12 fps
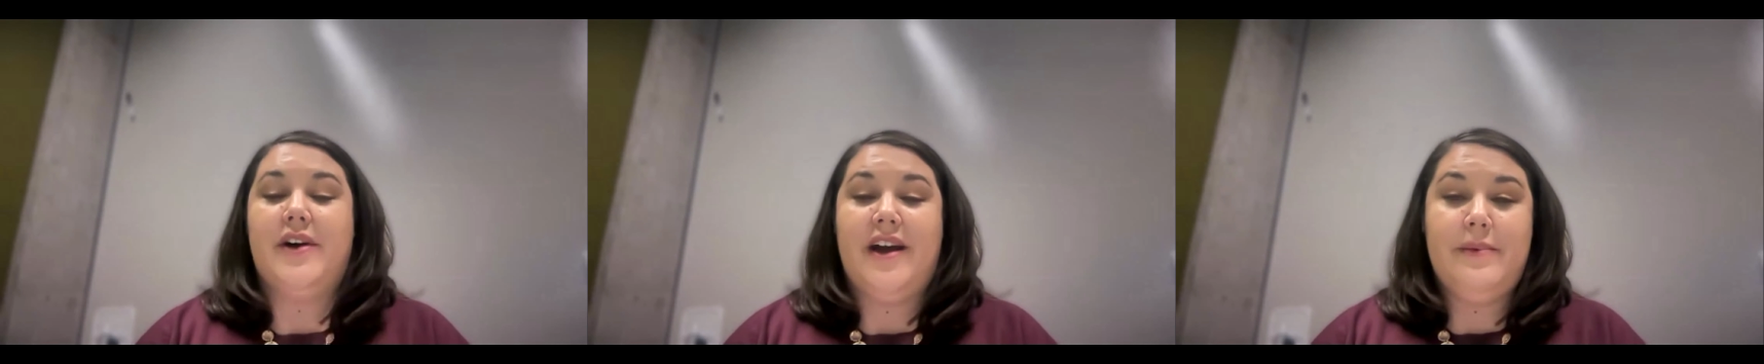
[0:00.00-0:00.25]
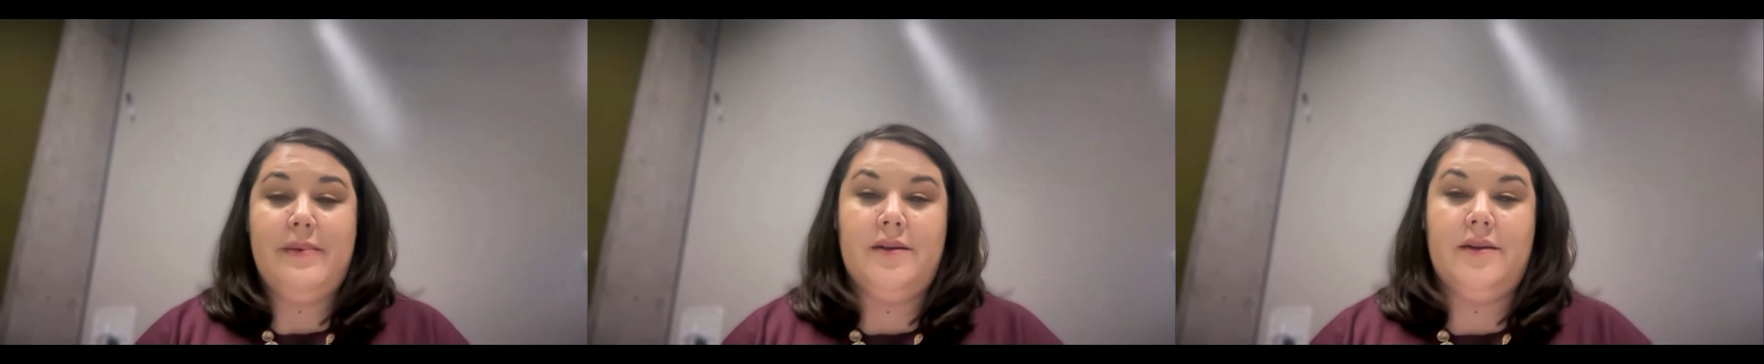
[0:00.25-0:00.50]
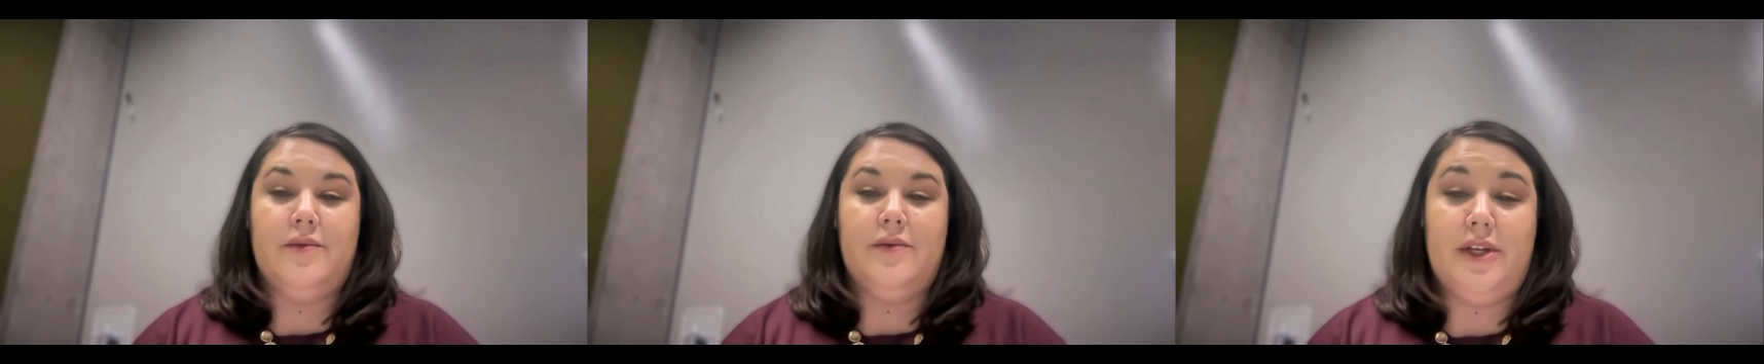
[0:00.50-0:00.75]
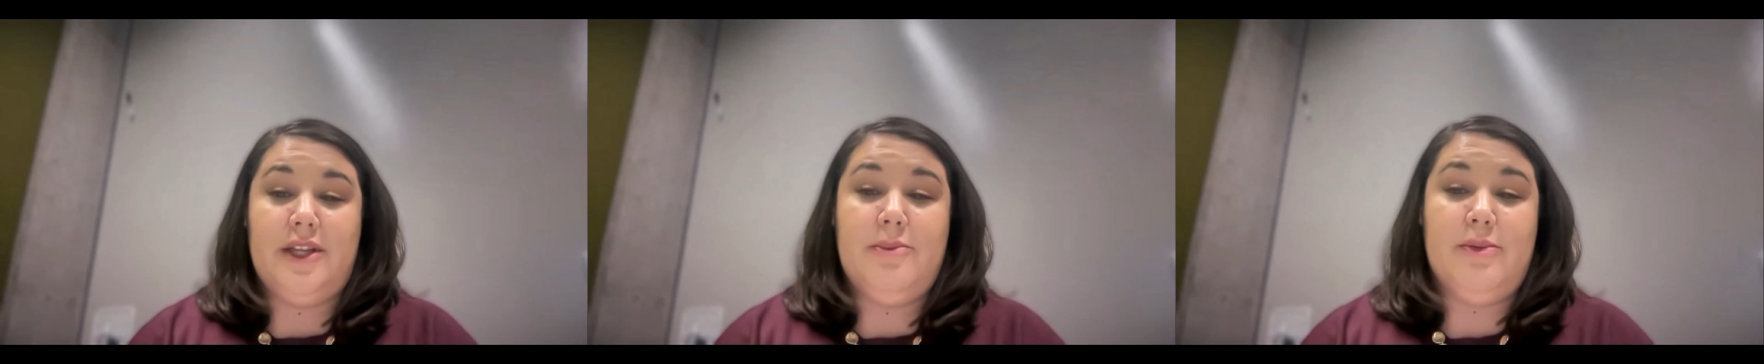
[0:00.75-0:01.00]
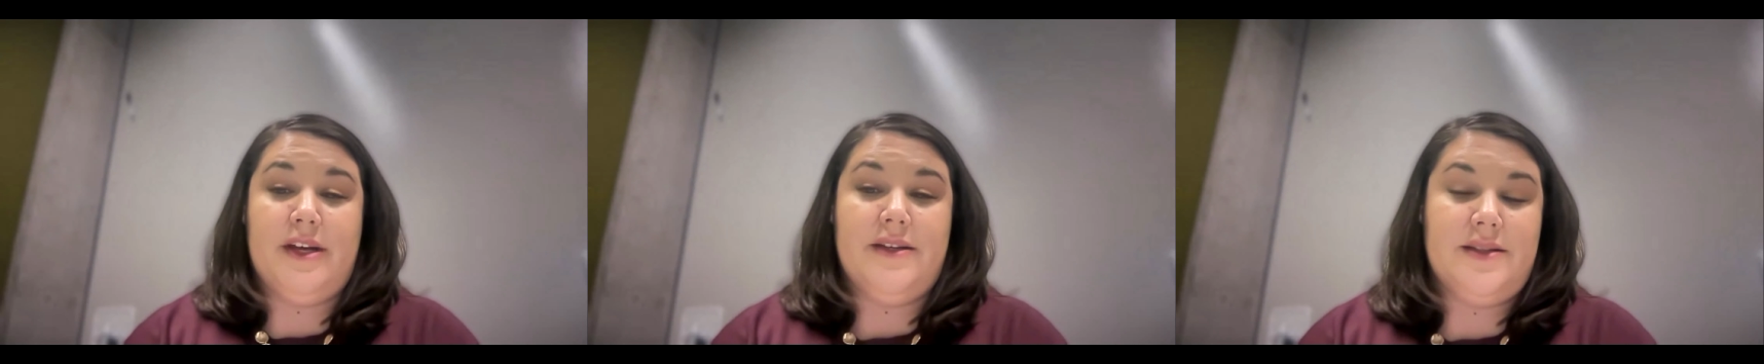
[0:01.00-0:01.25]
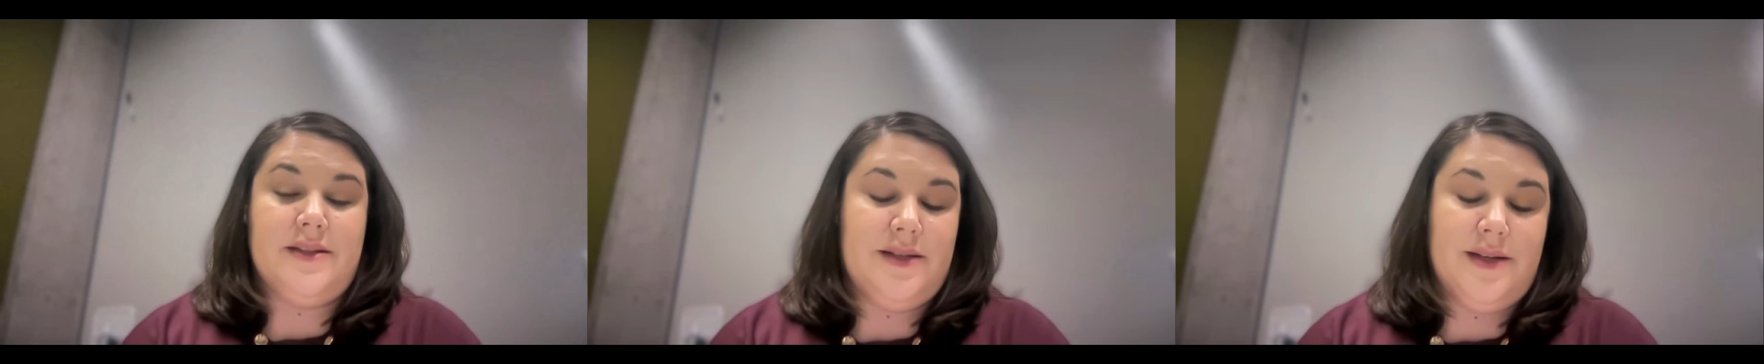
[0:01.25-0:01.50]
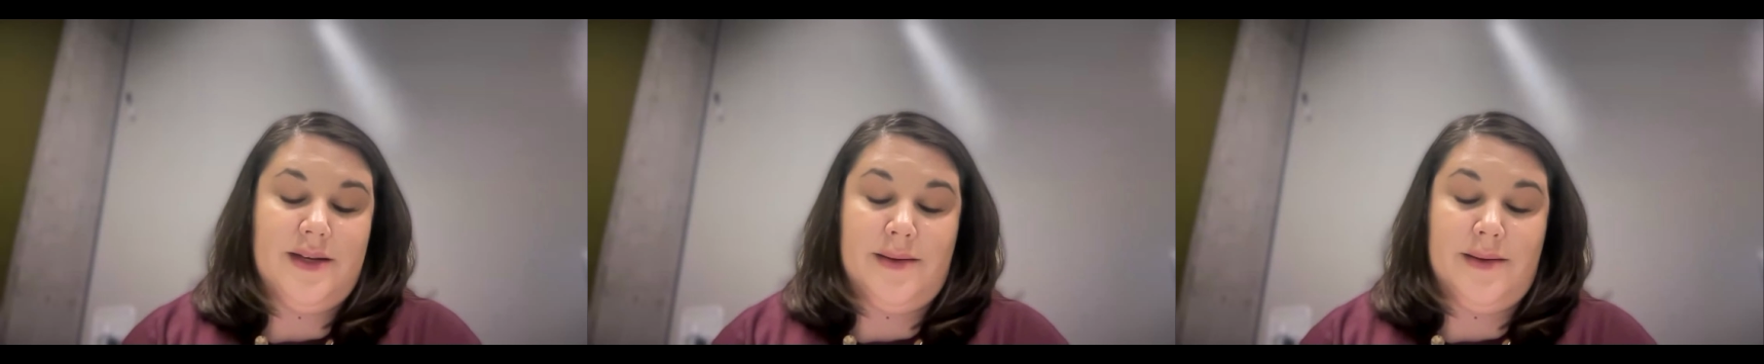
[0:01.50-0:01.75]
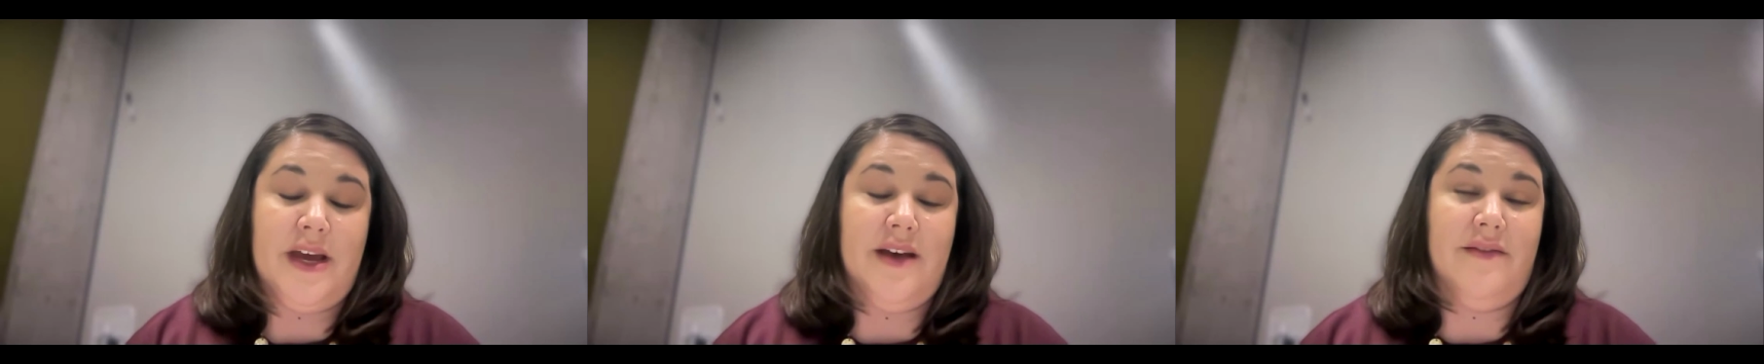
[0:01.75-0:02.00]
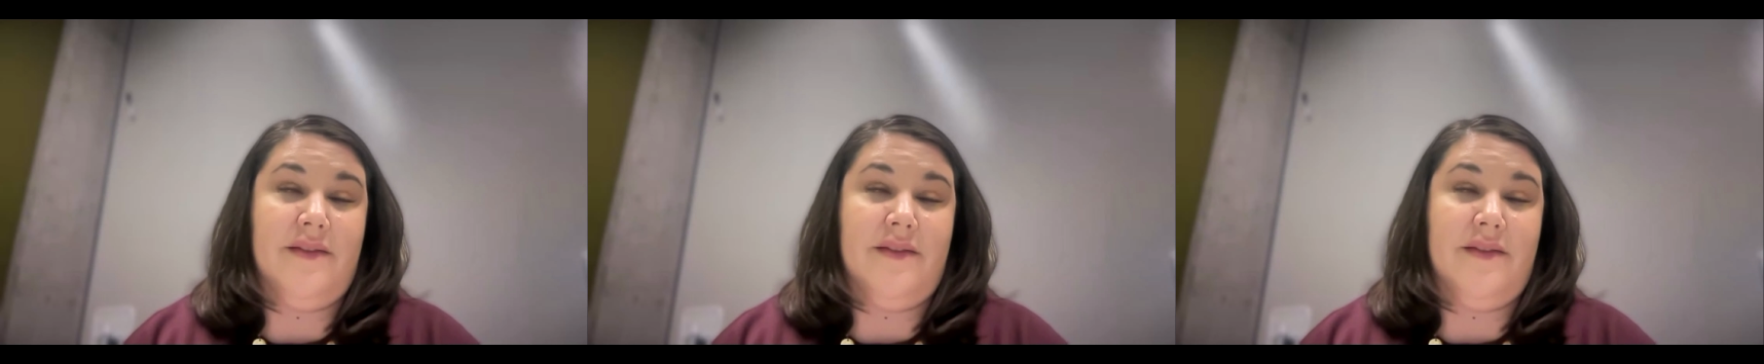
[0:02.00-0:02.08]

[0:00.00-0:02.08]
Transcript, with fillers: so I've been really blessed um,